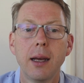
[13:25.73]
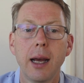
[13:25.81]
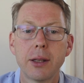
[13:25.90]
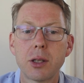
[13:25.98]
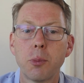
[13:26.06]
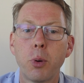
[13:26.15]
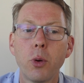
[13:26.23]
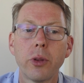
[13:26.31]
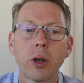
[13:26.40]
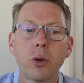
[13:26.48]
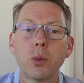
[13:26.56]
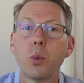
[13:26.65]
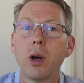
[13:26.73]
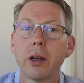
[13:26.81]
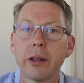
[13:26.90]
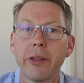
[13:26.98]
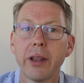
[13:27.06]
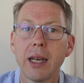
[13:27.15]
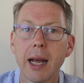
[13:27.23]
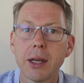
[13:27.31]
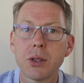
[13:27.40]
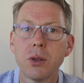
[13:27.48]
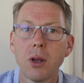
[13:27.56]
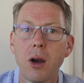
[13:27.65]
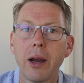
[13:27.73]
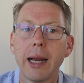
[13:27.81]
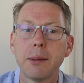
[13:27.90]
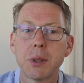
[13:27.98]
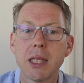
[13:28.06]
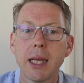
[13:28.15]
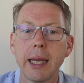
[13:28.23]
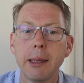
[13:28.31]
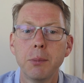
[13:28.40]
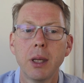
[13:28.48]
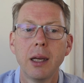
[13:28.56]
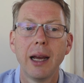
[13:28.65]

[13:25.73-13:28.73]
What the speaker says: and support the good work that the National IAPT team